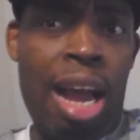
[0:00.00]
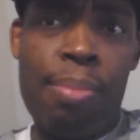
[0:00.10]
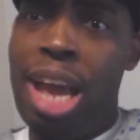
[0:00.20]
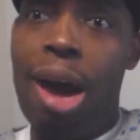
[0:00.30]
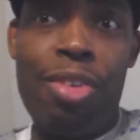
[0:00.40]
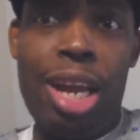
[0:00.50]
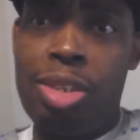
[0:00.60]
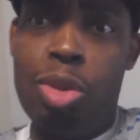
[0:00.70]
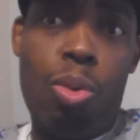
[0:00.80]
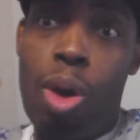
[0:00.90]
hey, I'm down for
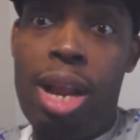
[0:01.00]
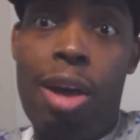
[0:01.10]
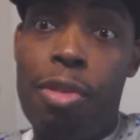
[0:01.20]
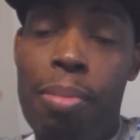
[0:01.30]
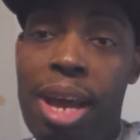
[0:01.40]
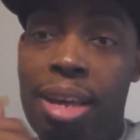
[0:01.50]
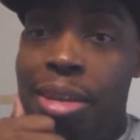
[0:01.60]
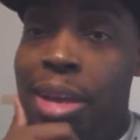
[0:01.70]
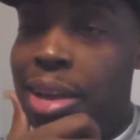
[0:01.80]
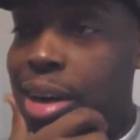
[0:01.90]
that too. Whatever, man.